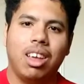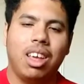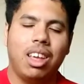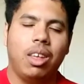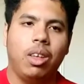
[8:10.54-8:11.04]

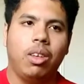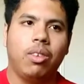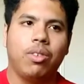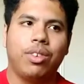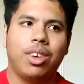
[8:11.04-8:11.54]

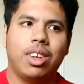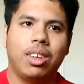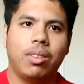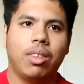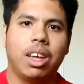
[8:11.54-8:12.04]
If
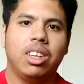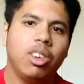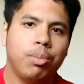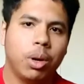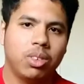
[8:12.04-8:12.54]
I
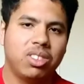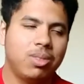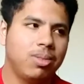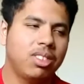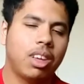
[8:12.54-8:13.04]
do post
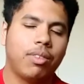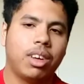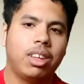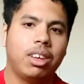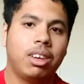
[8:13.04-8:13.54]
stuff
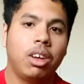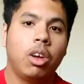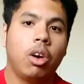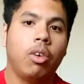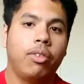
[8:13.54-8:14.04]
on here.
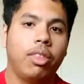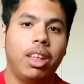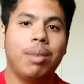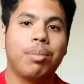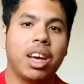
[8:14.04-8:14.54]

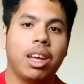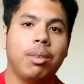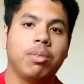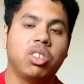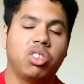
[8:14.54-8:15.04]
Hopefully my
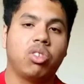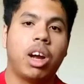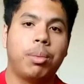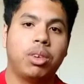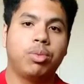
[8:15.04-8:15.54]

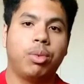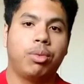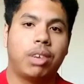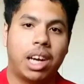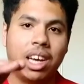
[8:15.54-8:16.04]
subscribers will
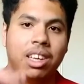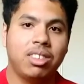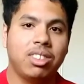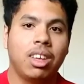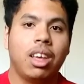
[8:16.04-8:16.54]

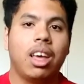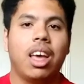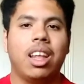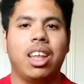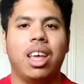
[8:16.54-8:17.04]
rise
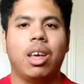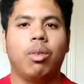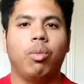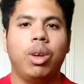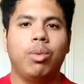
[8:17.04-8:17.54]
and
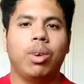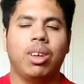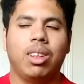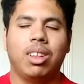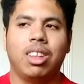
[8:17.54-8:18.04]
then we
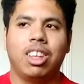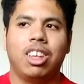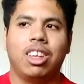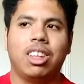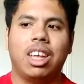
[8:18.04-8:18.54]
will,
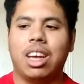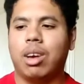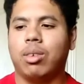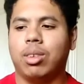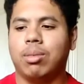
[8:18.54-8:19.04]
and then I
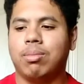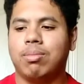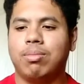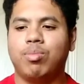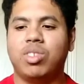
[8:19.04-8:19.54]
will
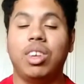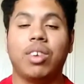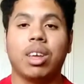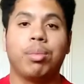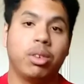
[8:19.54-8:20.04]
see if
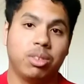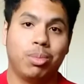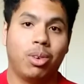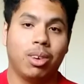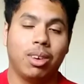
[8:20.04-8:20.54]
I can post
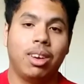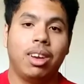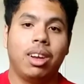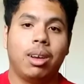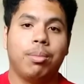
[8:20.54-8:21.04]
more.
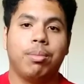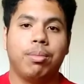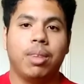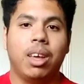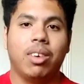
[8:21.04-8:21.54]

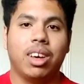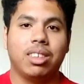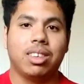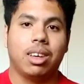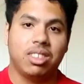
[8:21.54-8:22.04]

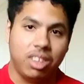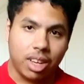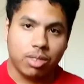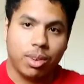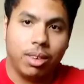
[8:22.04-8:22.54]
Anyways, uh, see you
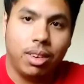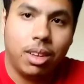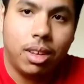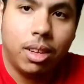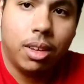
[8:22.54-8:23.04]
guys
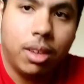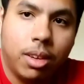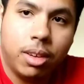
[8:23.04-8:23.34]
around.